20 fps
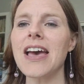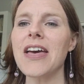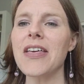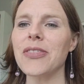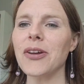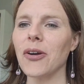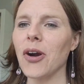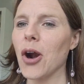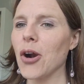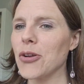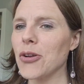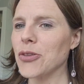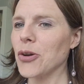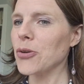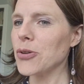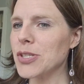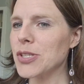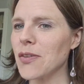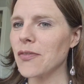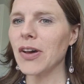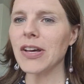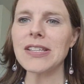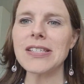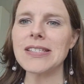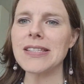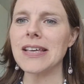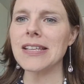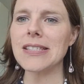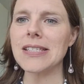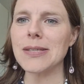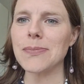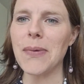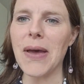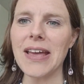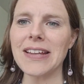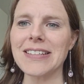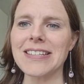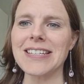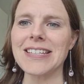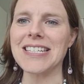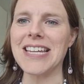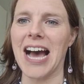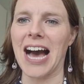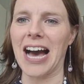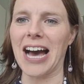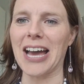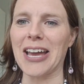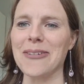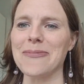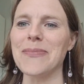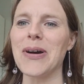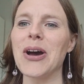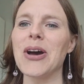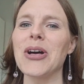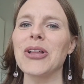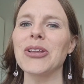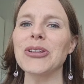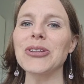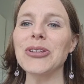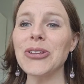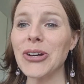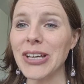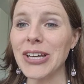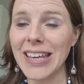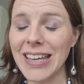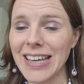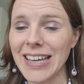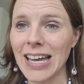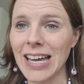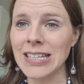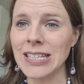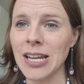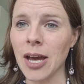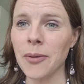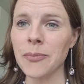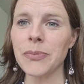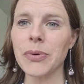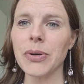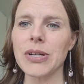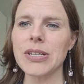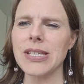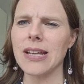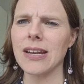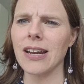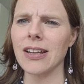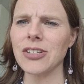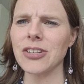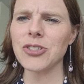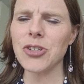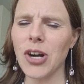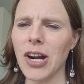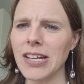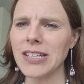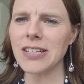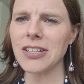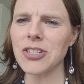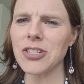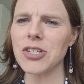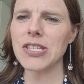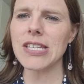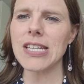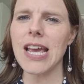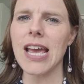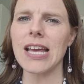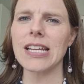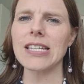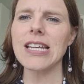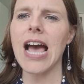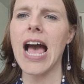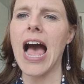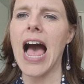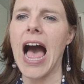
there are those of us that spend time looking at numbers and trying to understand,